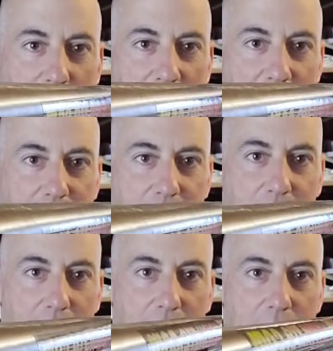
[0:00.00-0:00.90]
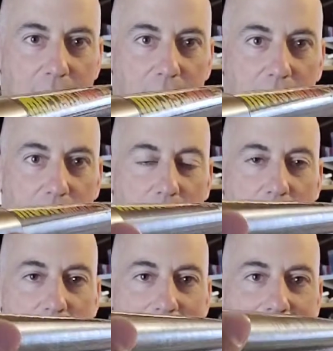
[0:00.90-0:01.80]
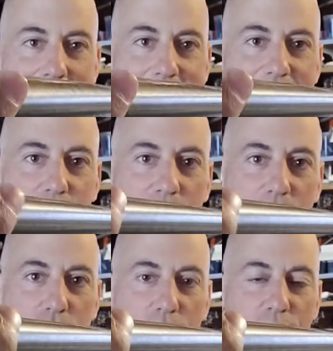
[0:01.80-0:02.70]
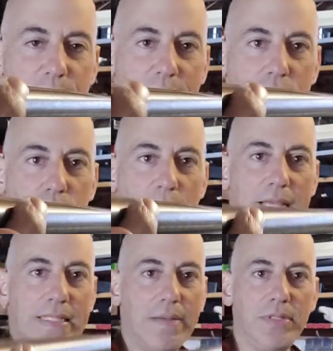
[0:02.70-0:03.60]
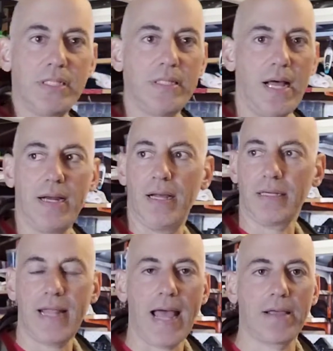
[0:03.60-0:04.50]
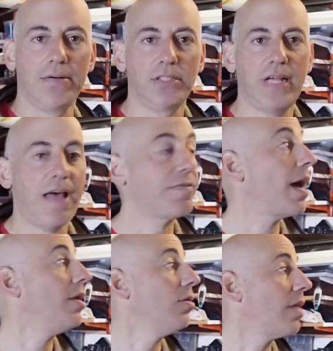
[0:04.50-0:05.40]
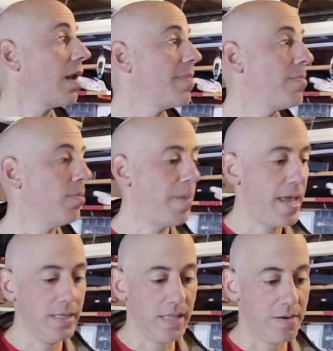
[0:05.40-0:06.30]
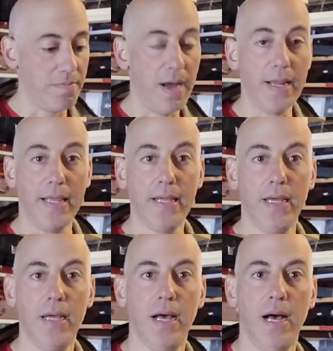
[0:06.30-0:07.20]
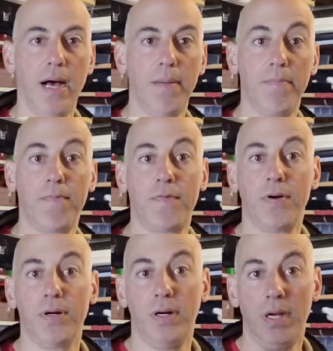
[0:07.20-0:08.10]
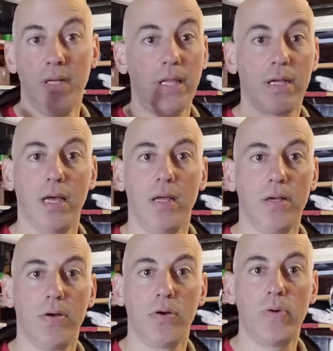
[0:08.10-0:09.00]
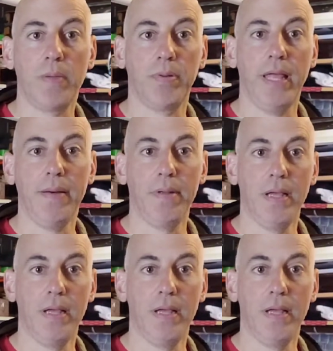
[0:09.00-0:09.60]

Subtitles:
oval. I'm going to say it again a few more times. It's oval, not octagonal. My bad. I know a lot of people pay a lot of money for like a quick blade